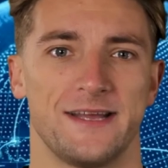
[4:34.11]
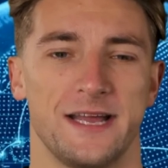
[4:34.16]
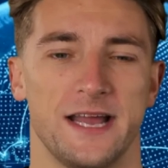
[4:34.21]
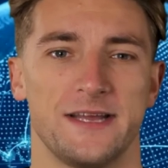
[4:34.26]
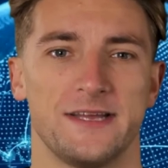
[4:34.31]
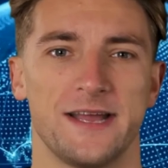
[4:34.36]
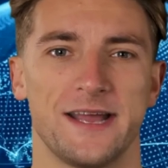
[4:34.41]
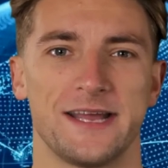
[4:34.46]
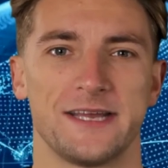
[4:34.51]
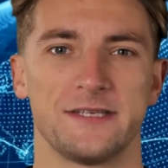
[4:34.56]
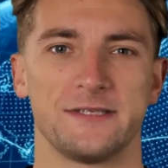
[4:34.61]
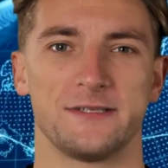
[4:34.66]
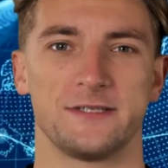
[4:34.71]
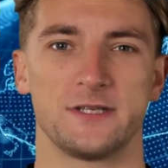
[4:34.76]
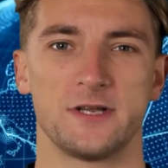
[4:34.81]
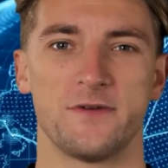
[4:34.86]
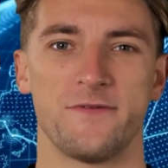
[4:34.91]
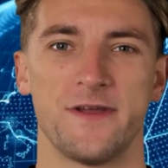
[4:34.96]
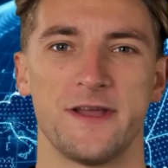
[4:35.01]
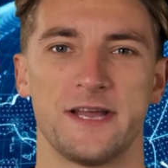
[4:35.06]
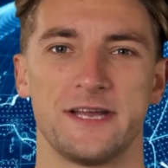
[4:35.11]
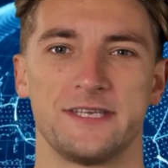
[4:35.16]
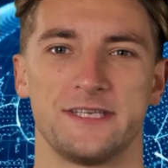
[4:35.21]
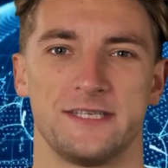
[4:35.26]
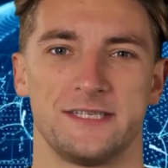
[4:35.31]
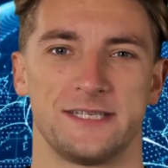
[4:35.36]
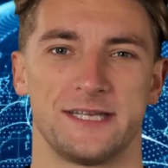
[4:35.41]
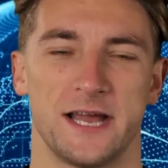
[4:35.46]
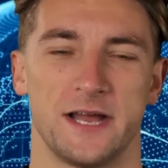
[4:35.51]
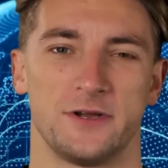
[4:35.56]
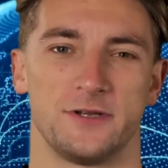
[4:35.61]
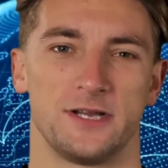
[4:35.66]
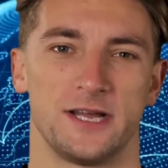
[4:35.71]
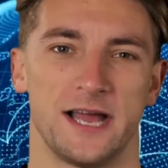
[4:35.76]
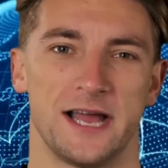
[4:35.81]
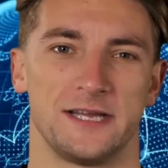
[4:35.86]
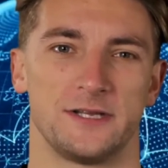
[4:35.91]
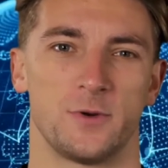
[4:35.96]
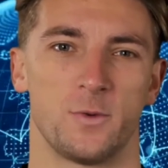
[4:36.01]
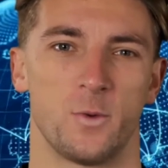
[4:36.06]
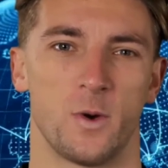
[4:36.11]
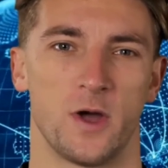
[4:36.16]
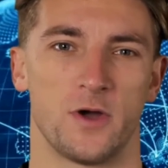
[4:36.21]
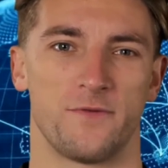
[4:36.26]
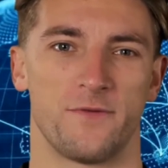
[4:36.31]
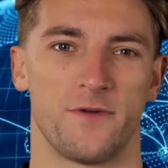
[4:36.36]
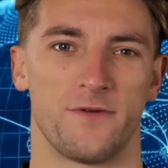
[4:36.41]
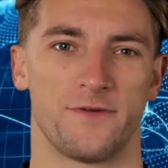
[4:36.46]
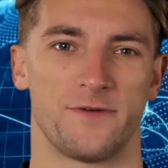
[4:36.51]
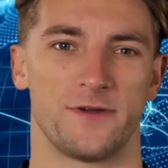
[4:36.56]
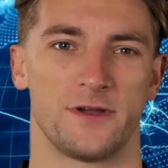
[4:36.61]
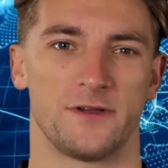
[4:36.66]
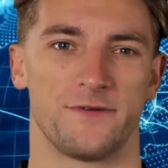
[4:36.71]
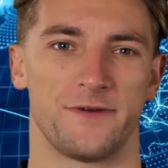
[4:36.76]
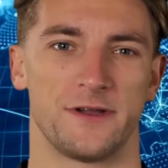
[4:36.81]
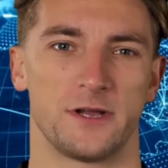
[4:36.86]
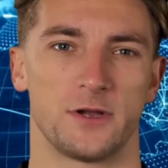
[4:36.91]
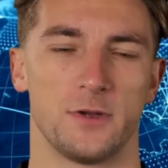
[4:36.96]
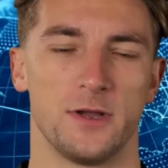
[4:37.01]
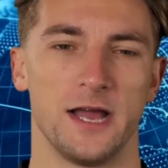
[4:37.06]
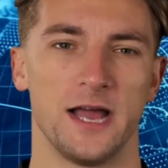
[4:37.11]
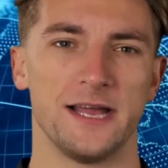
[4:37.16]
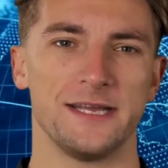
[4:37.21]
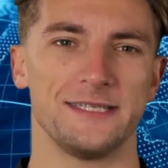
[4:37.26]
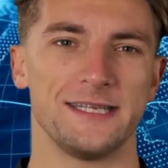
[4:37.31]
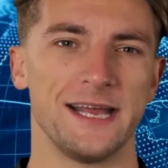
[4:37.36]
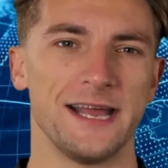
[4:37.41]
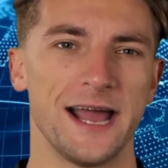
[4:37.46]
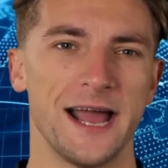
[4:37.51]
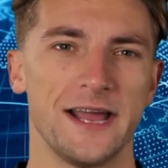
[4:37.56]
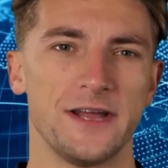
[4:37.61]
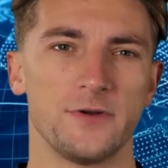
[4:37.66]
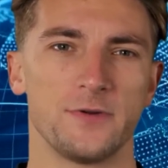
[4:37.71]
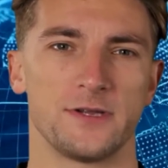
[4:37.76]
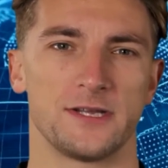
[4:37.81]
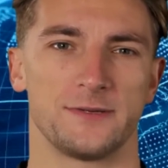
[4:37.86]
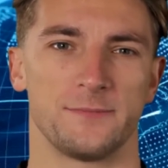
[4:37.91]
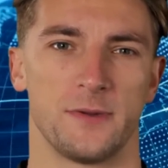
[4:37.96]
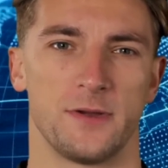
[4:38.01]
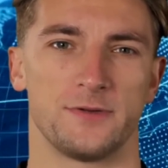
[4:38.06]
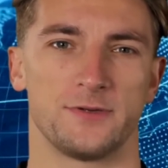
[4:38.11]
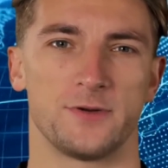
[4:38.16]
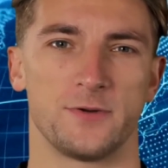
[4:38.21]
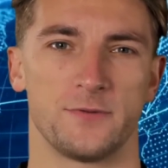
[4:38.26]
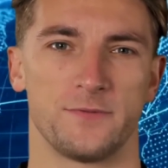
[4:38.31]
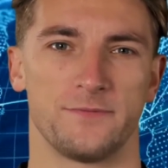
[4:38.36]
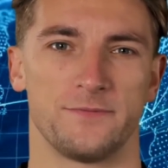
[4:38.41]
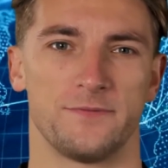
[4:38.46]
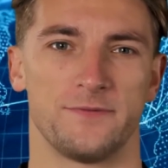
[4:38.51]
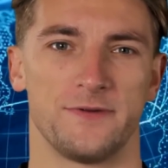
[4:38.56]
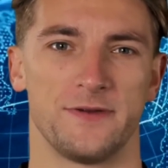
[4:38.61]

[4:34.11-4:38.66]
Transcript: Luckily, Certification Cynergy has a wealth of free video content at your disposal.